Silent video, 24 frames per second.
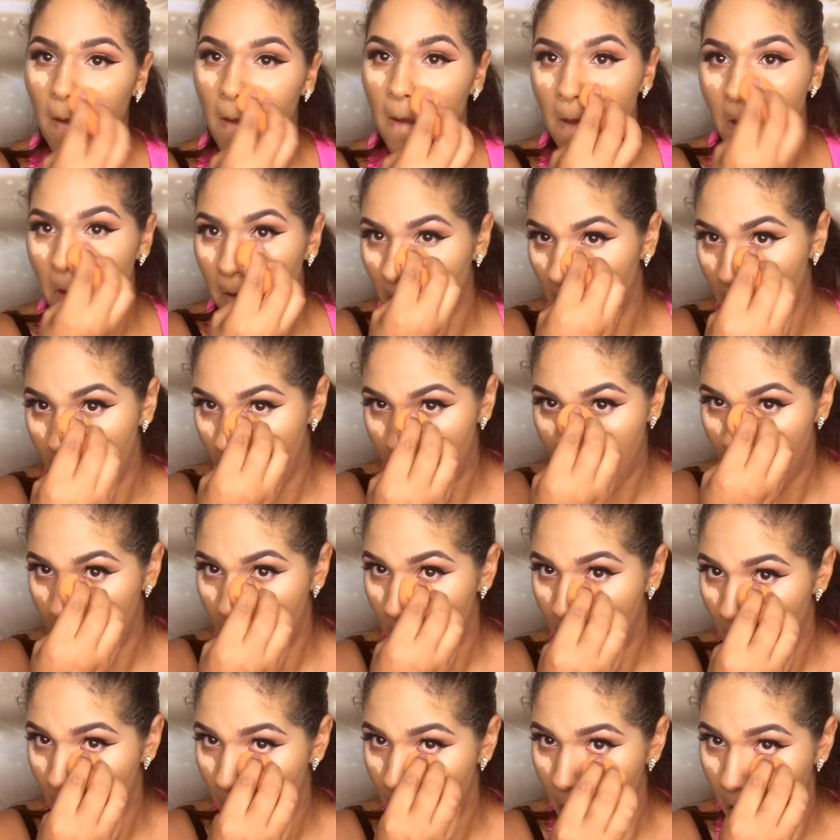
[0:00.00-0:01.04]
with my
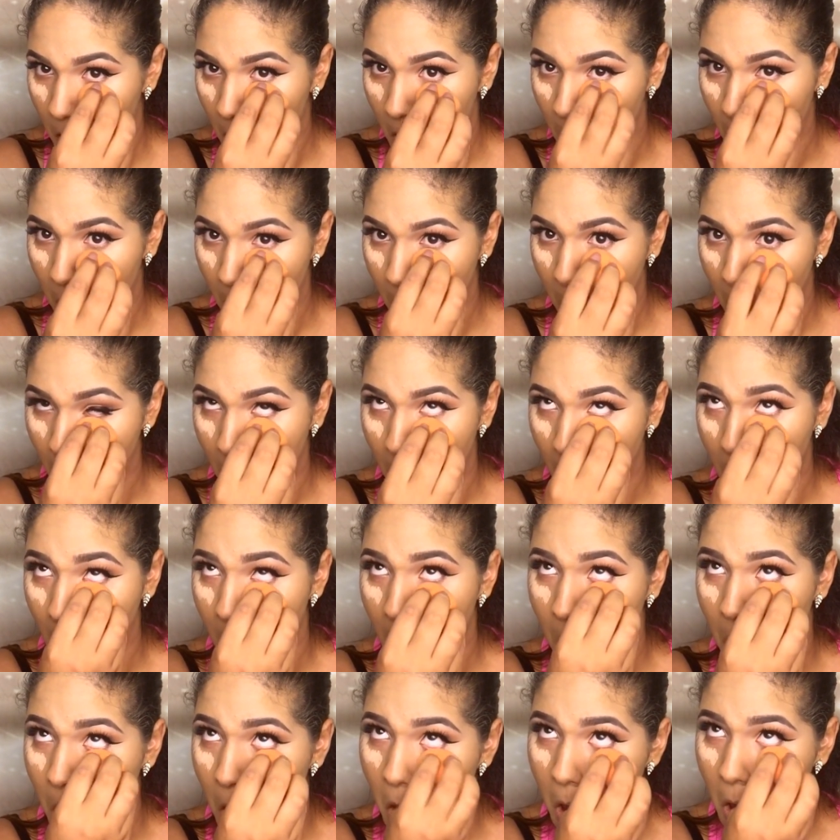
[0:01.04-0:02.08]
beauty
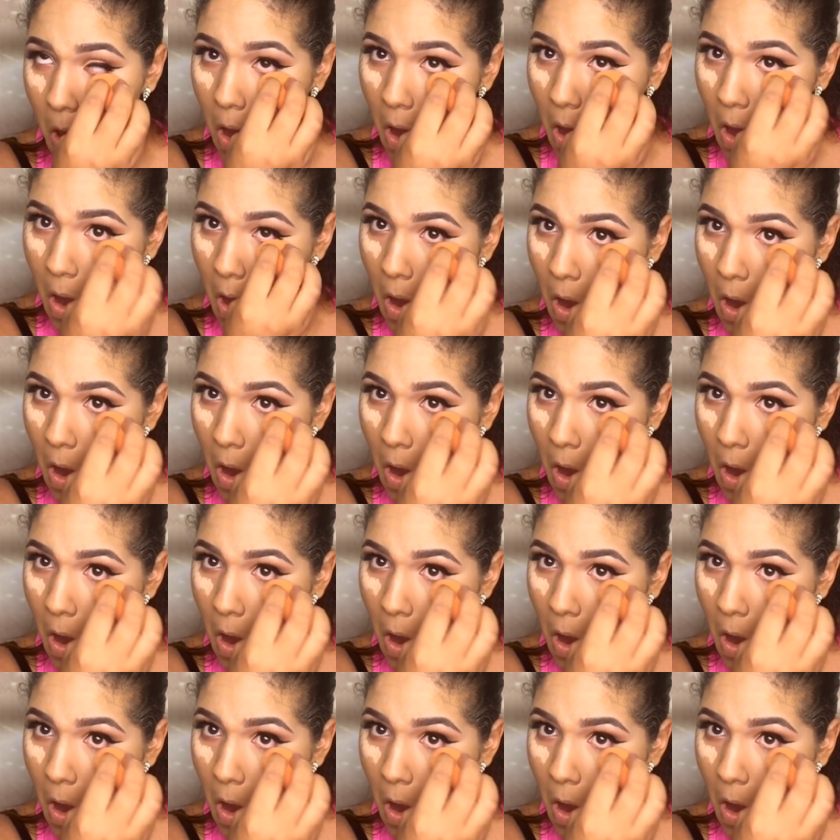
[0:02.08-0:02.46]
blender